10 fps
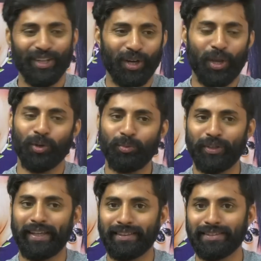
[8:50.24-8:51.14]
Okay, whom do
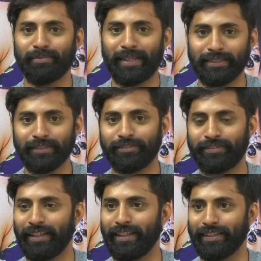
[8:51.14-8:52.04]
you get this brother
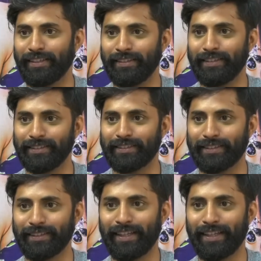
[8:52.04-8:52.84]
feeling in the industry?